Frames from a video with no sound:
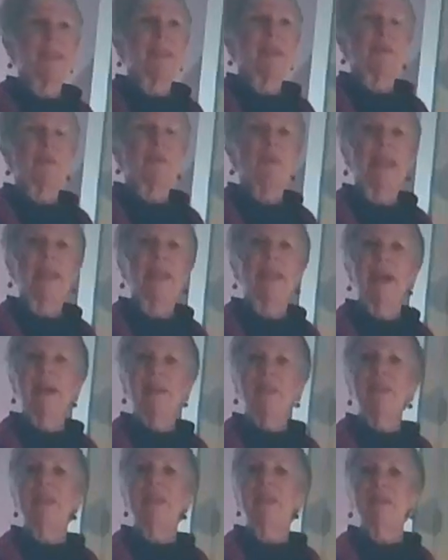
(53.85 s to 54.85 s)
When I
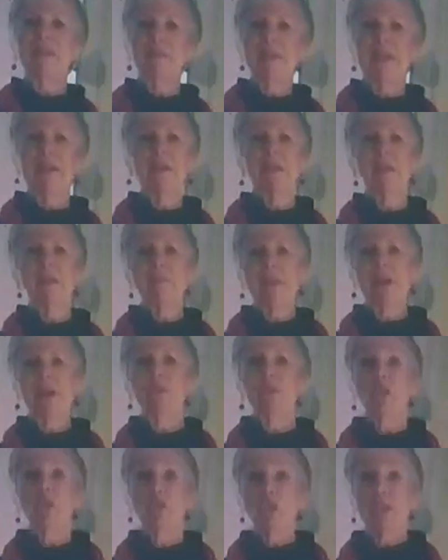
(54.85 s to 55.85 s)
got the email
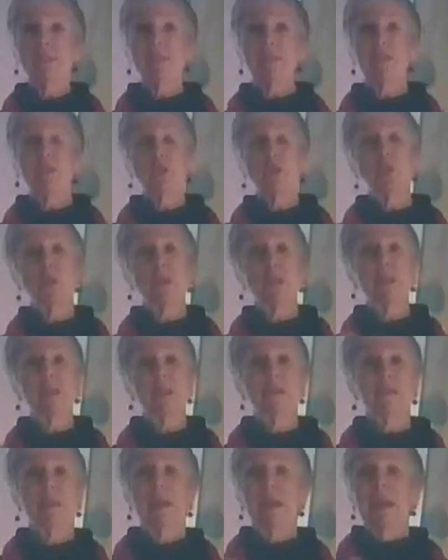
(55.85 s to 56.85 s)
about the Jesse tree and